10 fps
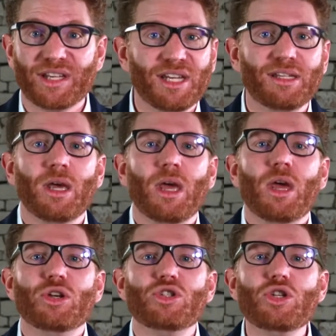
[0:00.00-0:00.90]
I said,
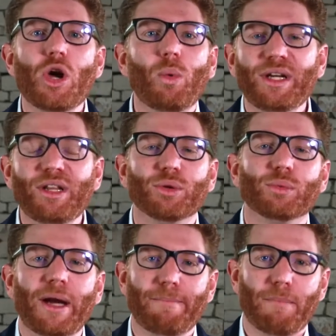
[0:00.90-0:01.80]
no one in their
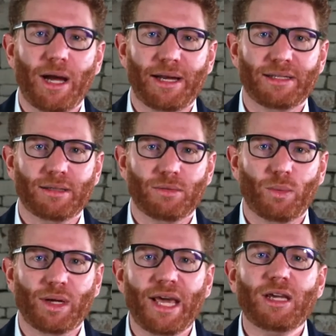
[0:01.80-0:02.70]
right mind,
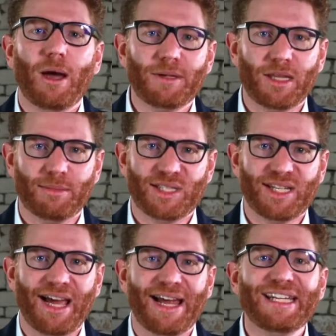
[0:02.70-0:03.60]
when I come to them and
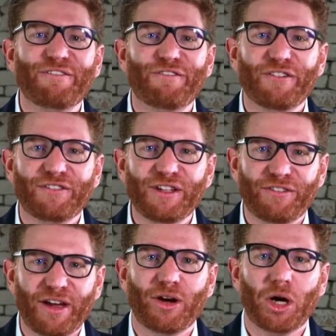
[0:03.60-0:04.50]
say, I need
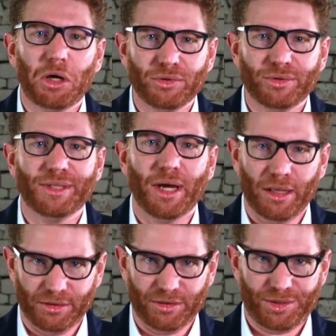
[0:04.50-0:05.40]

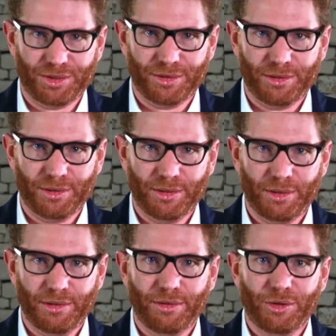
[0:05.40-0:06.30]
$5,500,
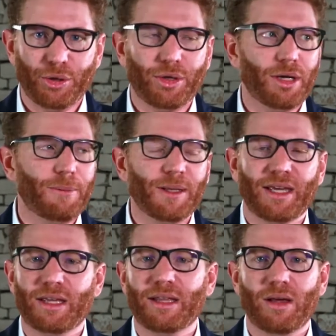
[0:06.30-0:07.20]
they're going to be
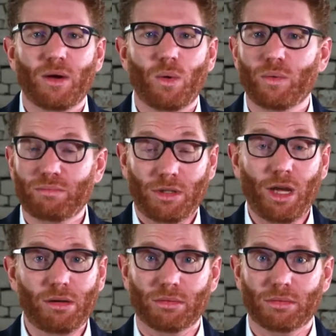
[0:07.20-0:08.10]
like,
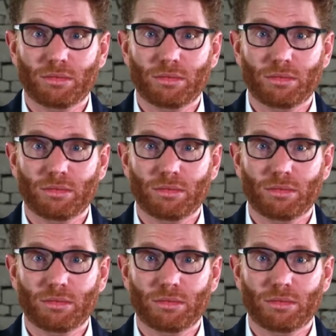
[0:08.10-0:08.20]
no.